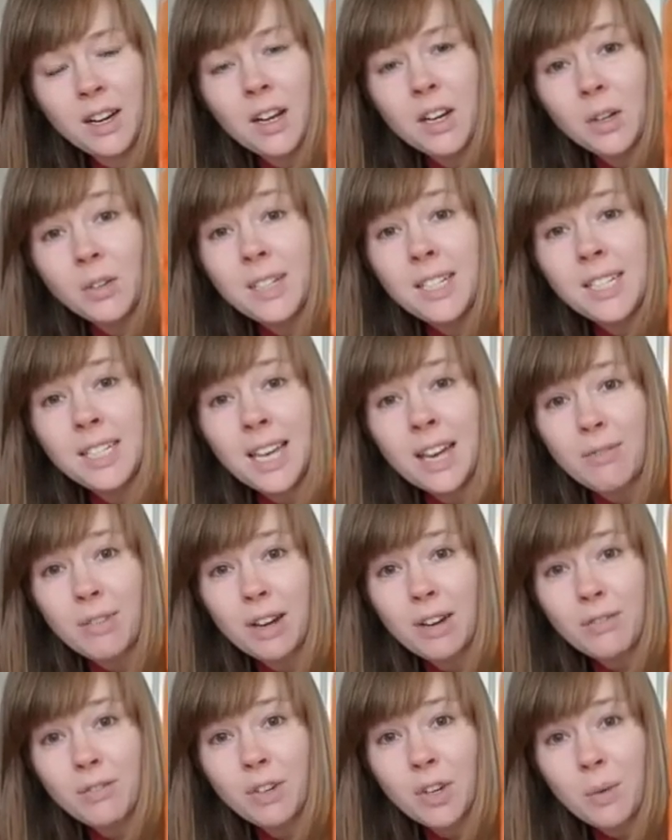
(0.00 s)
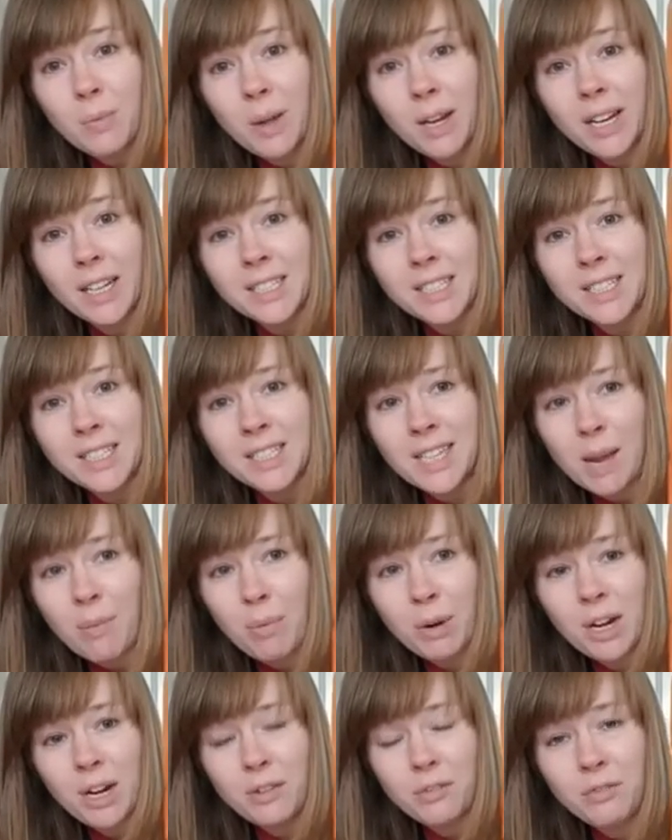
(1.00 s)
You'll need to give it a few minutes to
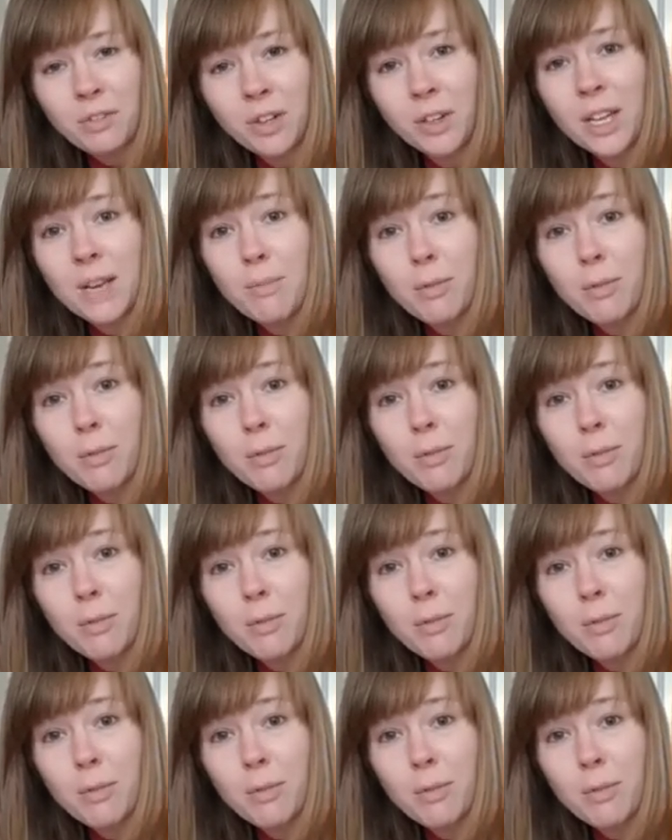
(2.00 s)
separate fully